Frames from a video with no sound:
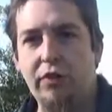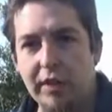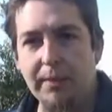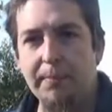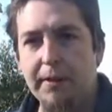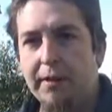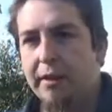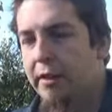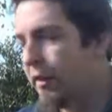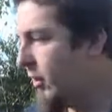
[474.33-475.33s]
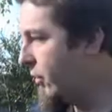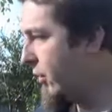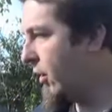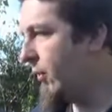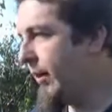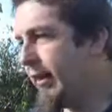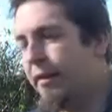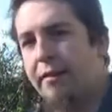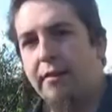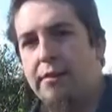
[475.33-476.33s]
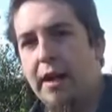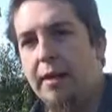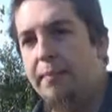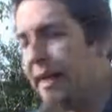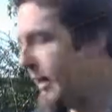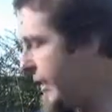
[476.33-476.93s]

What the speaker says: cheap. So it's not a big